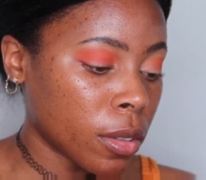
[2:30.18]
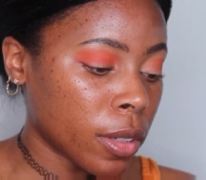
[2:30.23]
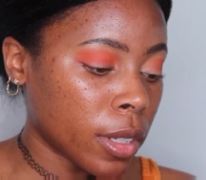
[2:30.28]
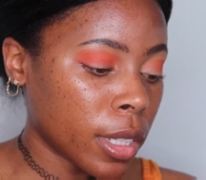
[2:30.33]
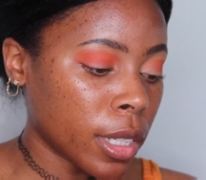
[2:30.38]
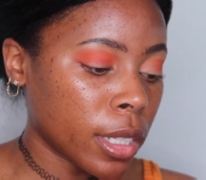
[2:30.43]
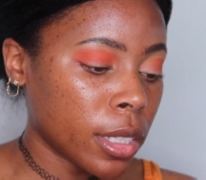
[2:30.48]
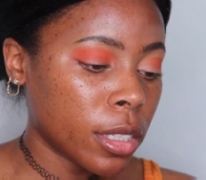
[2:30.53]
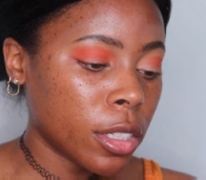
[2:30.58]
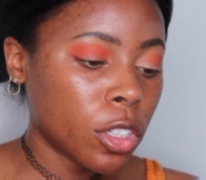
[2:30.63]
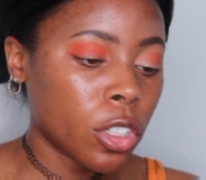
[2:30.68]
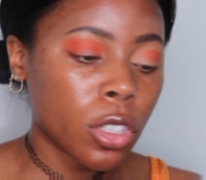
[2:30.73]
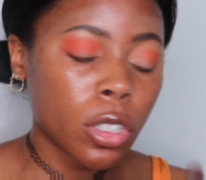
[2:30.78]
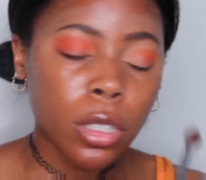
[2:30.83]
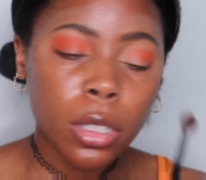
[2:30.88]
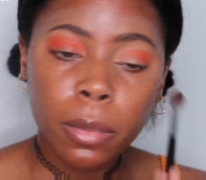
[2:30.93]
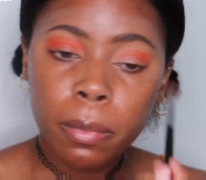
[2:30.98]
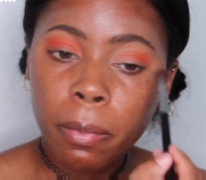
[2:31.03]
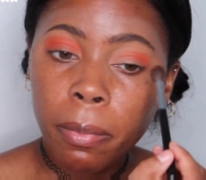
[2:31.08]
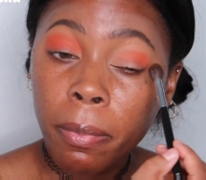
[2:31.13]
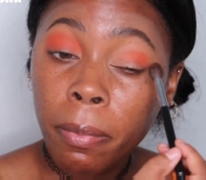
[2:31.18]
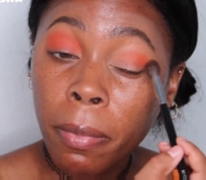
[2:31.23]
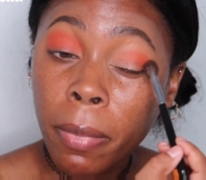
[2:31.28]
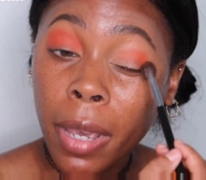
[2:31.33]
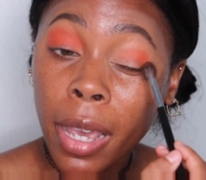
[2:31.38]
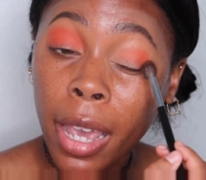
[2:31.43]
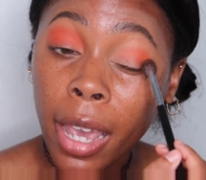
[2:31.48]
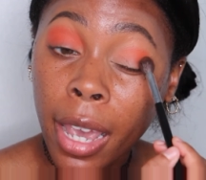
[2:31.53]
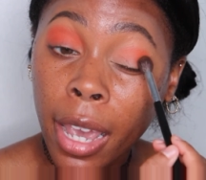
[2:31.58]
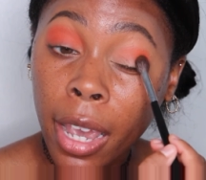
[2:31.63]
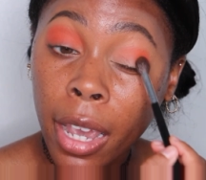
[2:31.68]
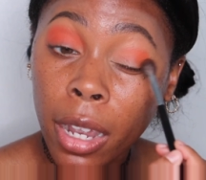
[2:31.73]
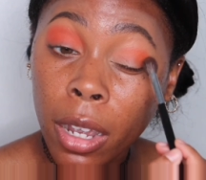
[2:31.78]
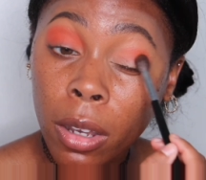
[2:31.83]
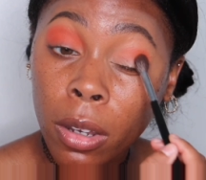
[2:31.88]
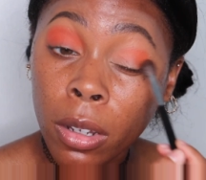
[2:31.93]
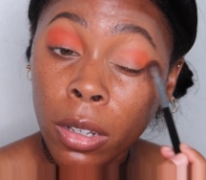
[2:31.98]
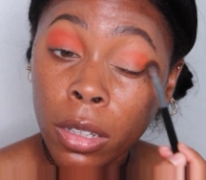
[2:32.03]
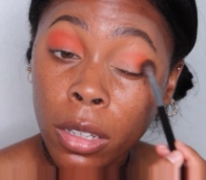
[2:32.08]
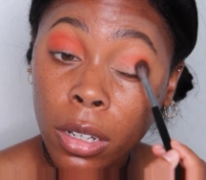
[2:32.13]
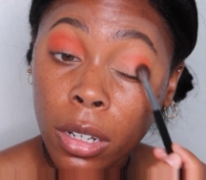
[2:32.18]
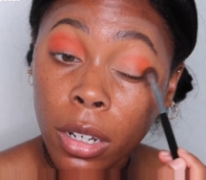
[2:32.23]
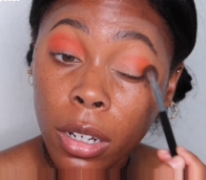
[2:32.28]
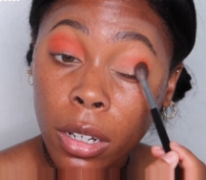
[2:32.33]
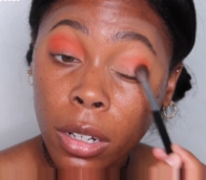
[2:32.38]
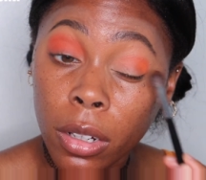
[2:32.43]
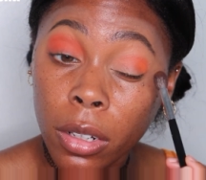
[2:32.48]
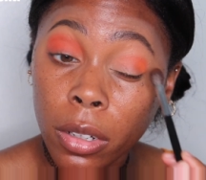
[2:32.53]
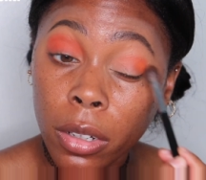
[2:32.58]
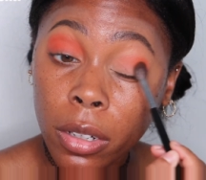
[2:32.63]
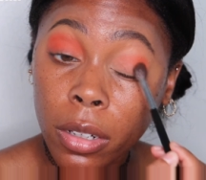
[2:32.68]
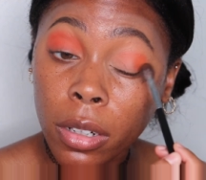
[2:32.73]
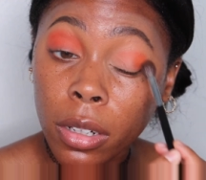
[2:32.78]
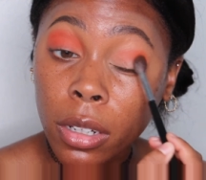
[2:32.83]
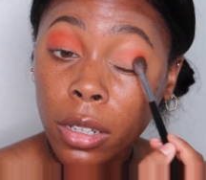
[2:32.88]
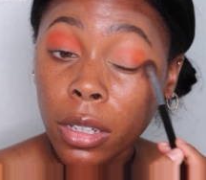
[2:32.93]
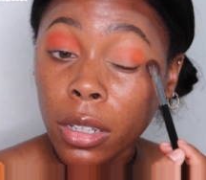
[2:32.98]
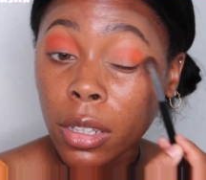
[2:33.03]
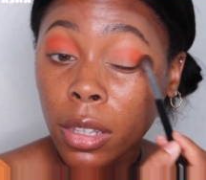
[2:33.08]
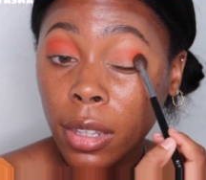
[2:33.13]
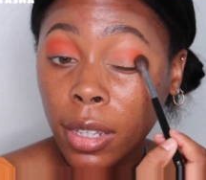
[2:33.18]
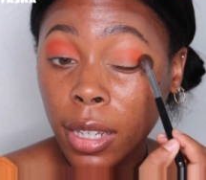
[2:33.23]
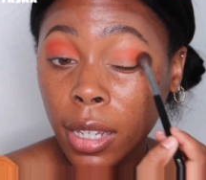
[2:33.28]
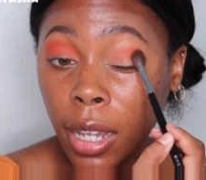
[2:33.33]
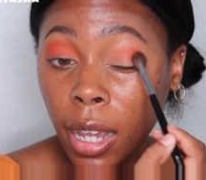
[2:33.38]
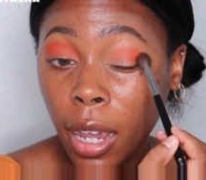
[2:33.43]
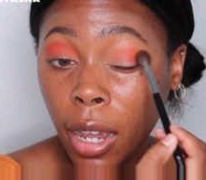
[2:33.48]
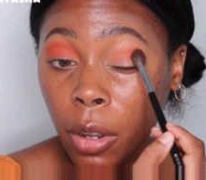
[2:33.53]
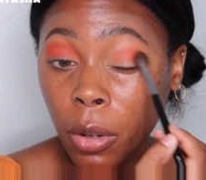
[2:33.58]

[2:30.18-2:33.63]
I like to just pack on the color in the